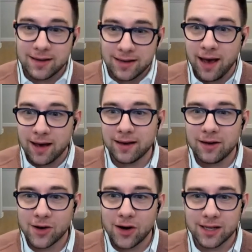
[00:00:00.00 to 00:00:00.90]
yeah,
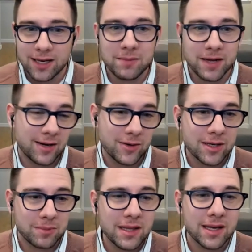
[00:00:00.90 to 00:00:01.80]
I'll call him and I know
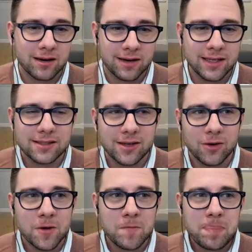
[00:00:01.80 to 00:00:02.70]
he'll be there, right? So,